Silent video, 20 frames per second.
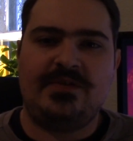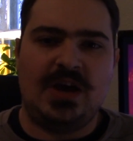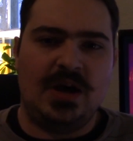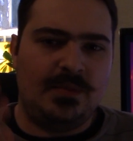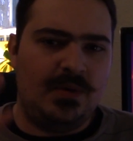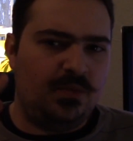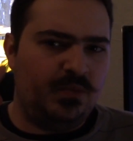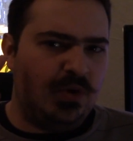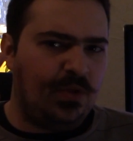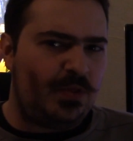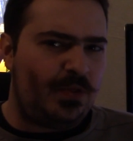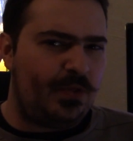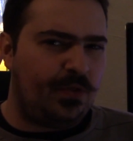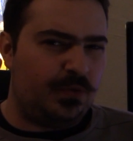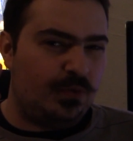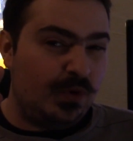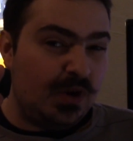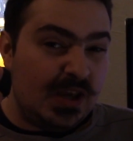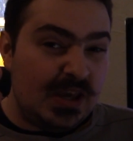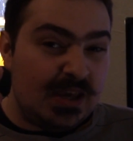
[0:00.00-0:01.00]
come up with
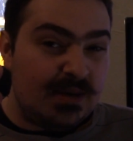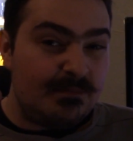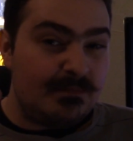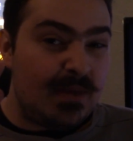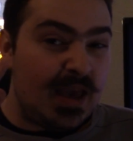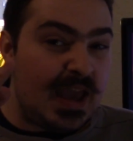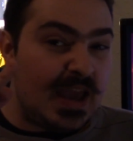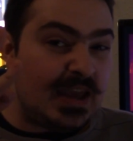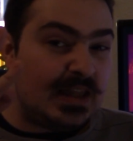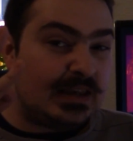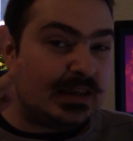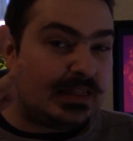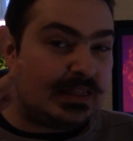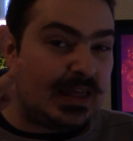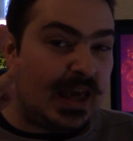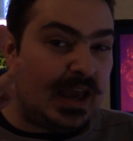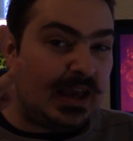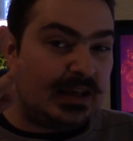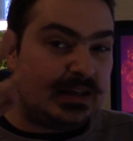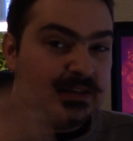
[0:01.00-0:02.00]
3 main
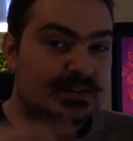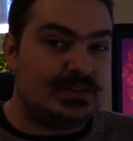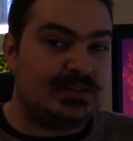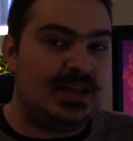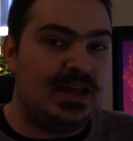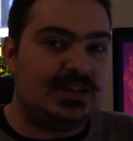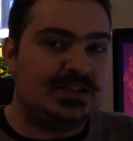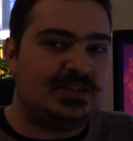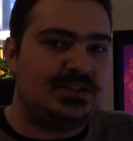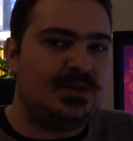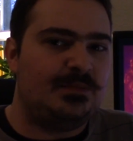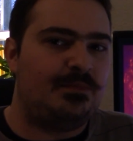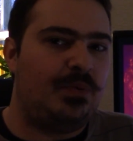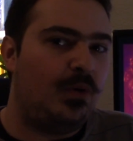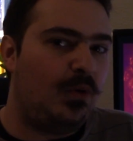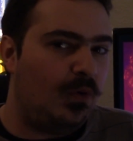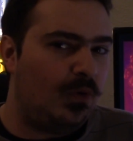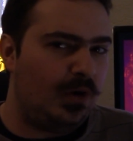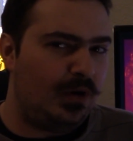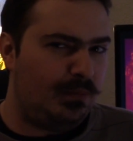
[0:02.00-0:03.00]
things that
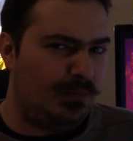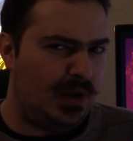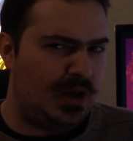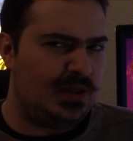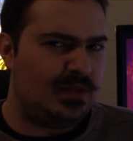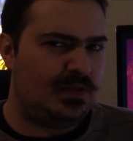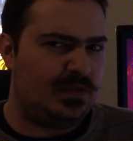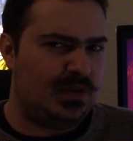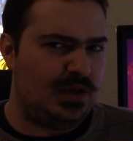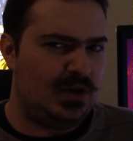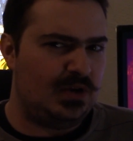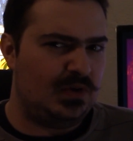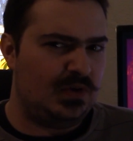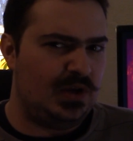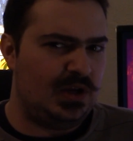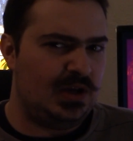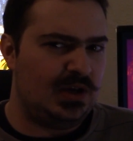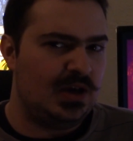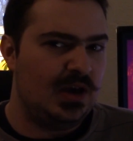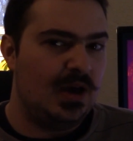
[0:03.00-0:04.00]
support my
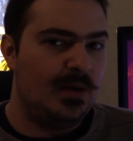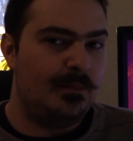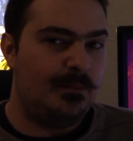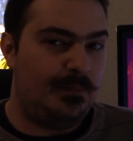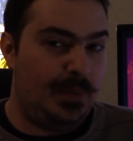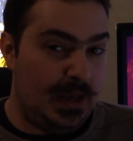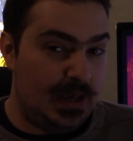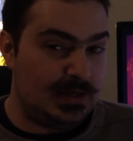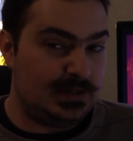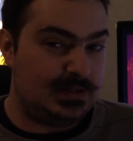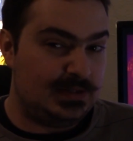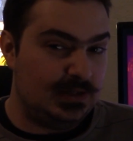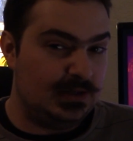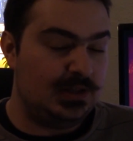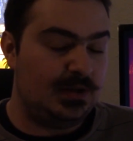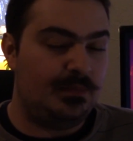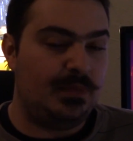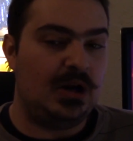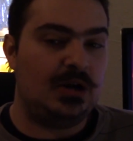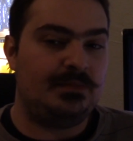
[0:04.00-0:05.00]
theory based on
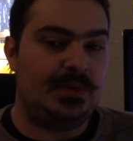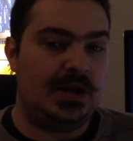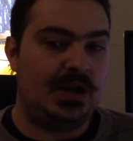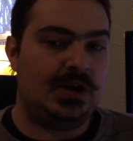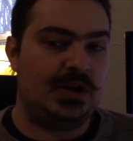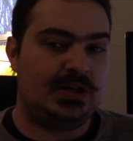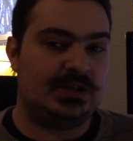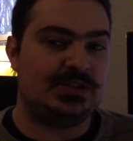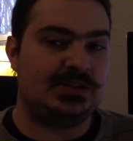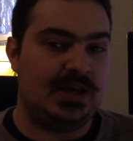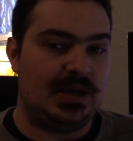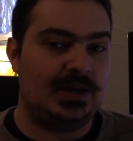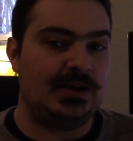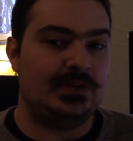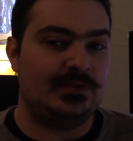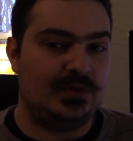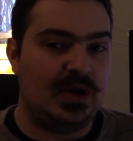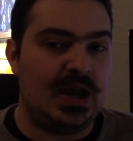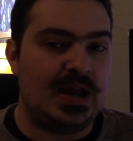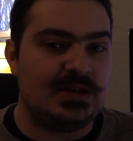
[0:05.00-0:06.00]
the barbaric Saiyan
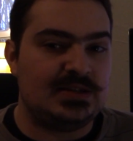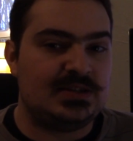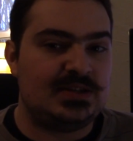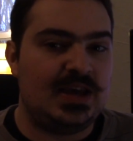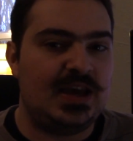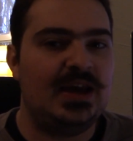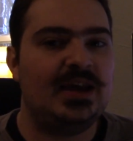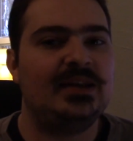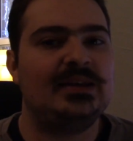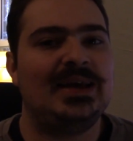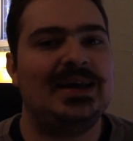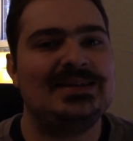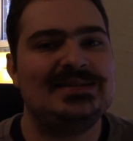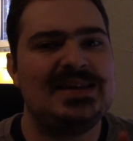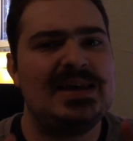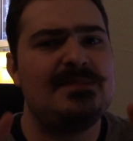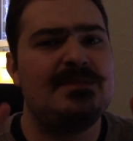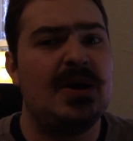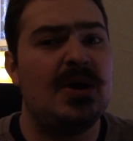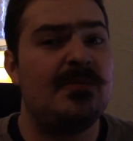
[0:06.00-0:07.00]
race, and I
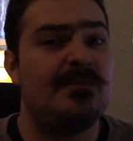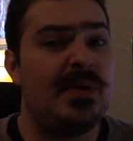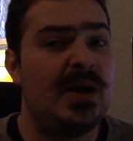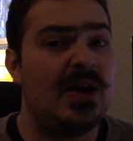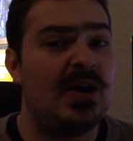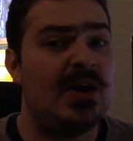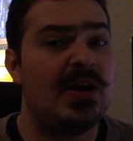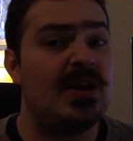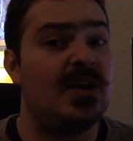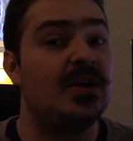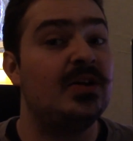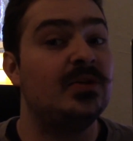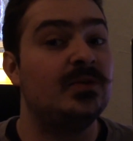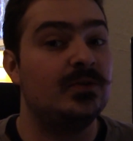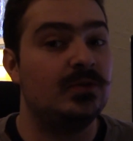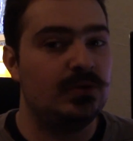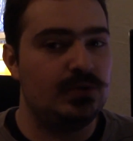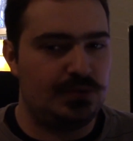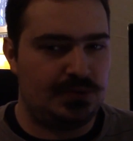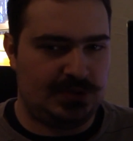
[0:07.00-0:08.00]
say barbaric
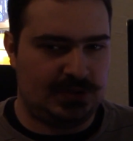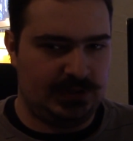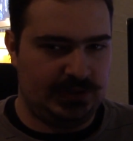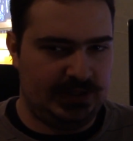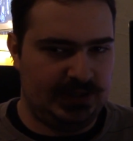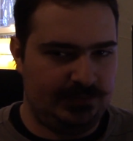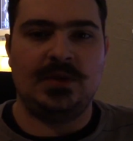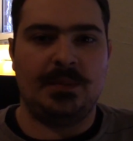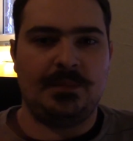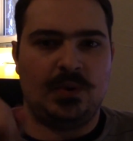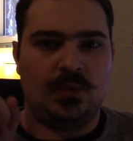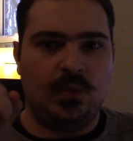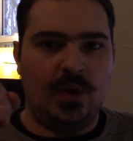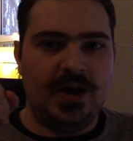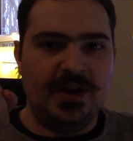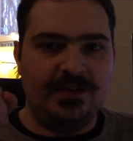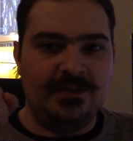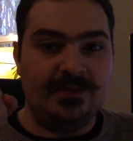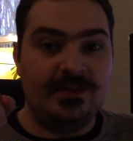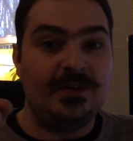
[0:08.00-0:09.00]
loosely. Number 1,
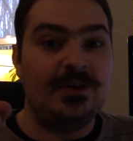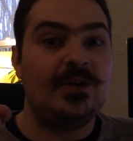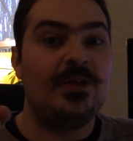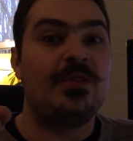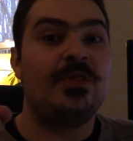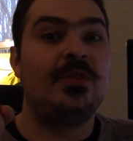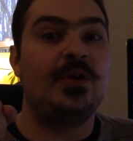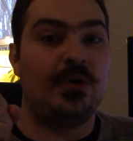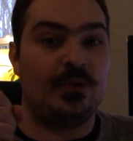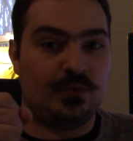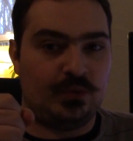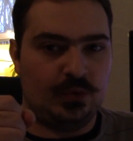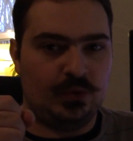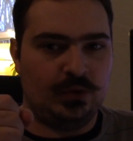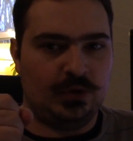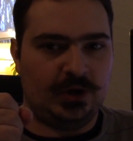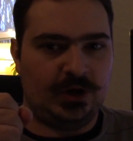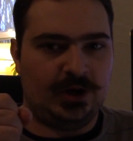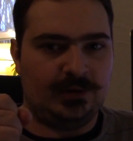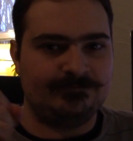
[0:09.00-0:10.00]
the
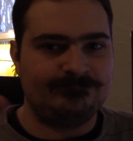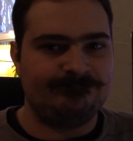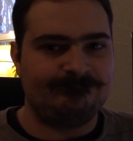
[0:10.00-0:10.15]
ruler.